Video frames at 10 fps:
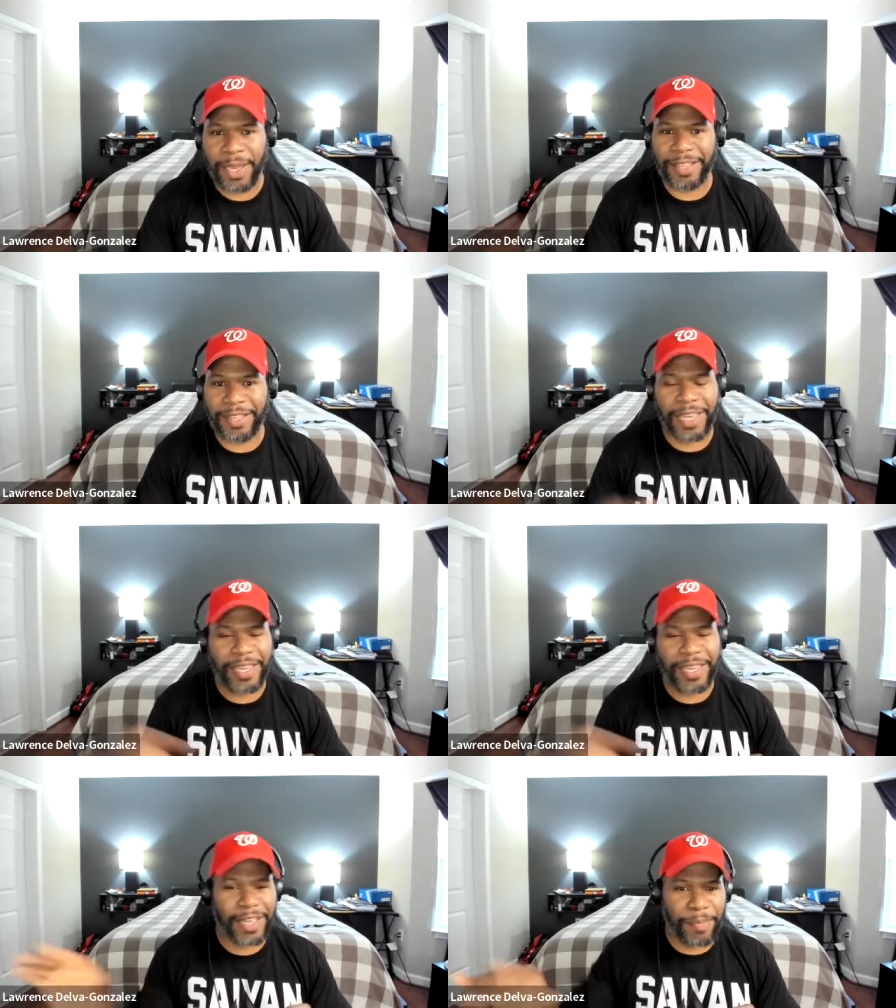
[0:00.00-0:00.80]
Like there's
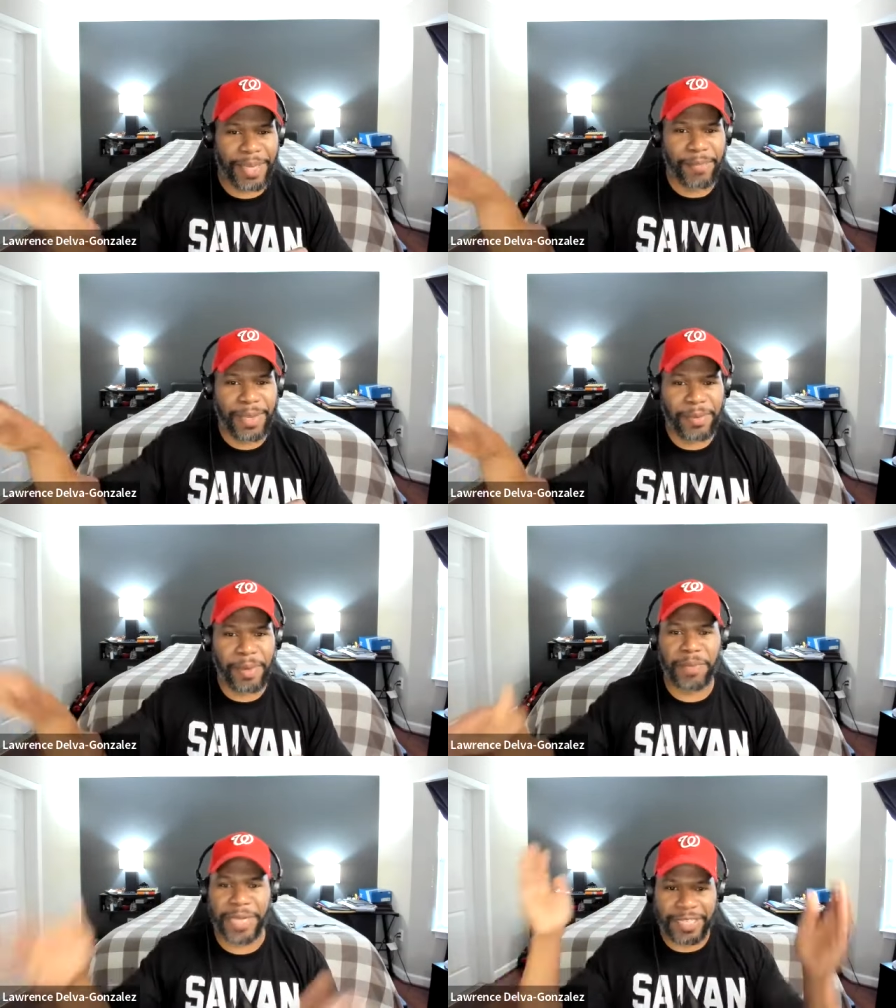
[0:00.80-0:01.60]
like, yeah, they paid the
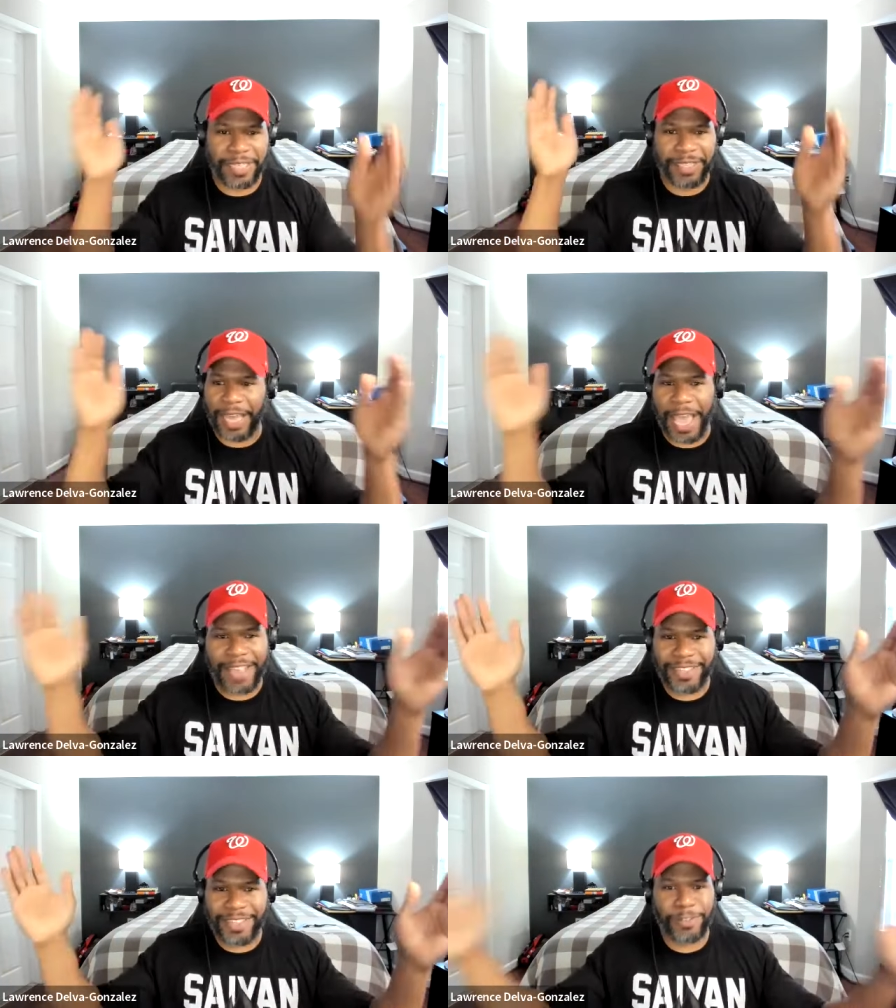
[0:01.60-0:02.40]
minimum, but they just like
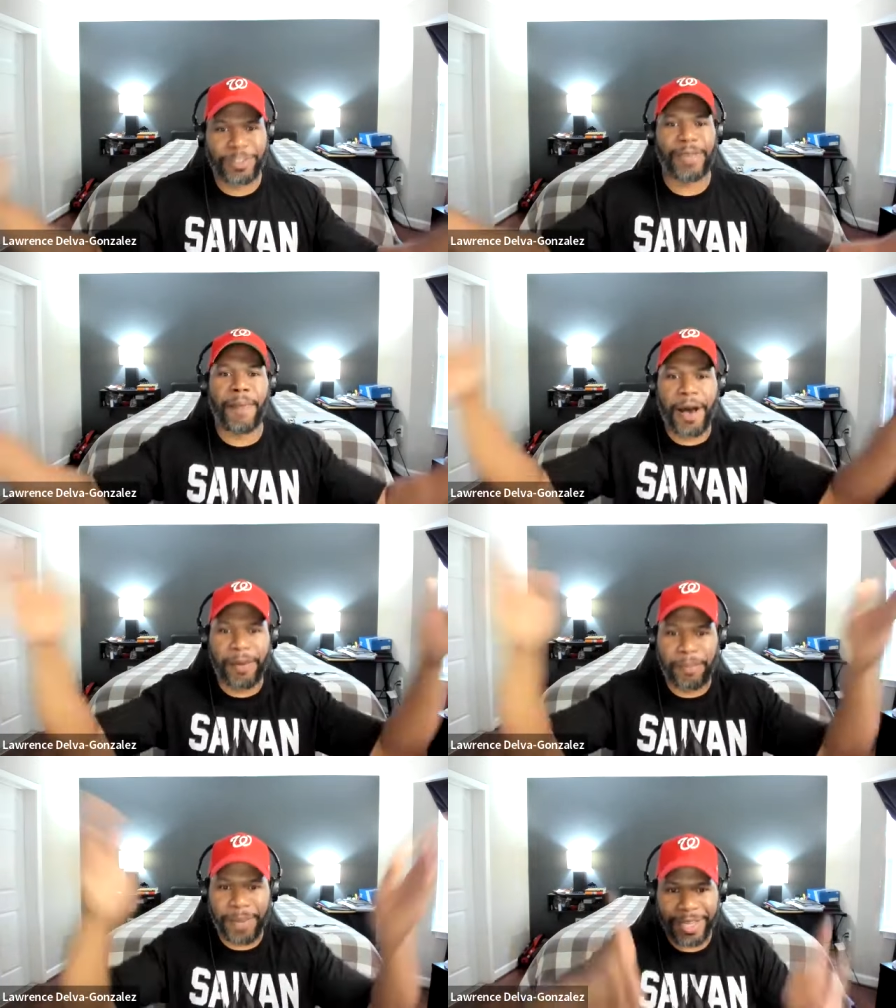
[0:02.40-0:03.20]
as sisters, they
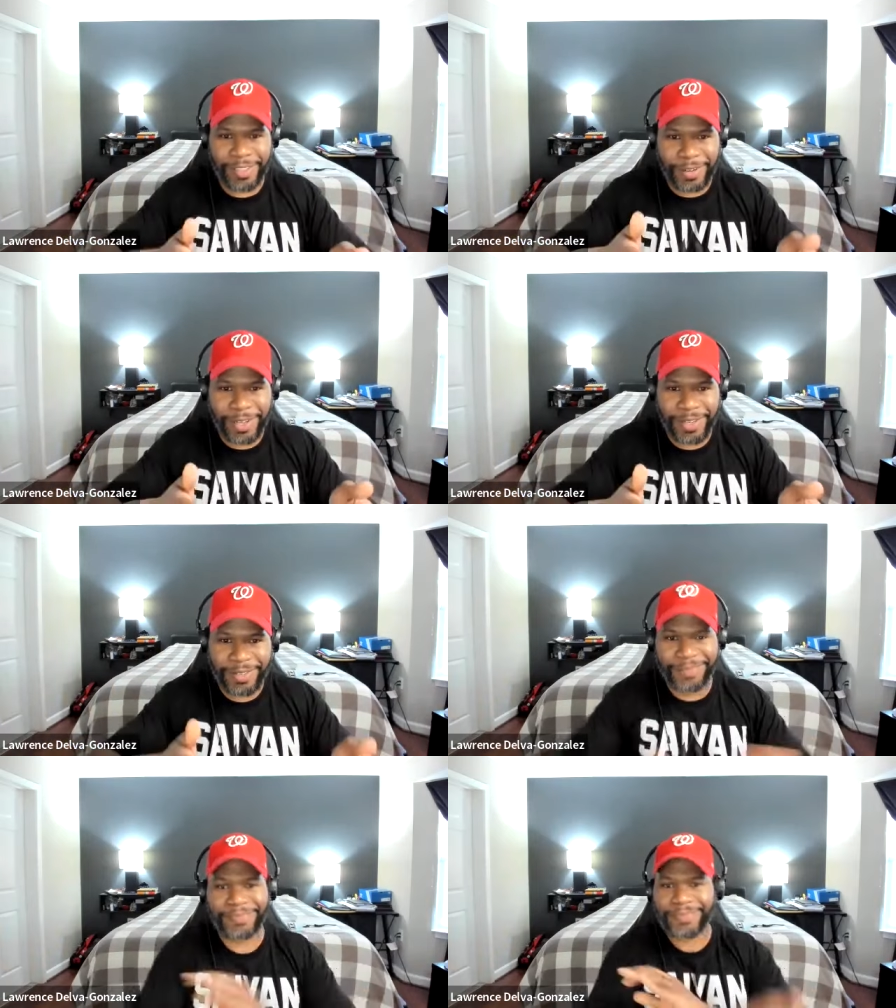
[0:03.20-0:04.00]
piled money into it.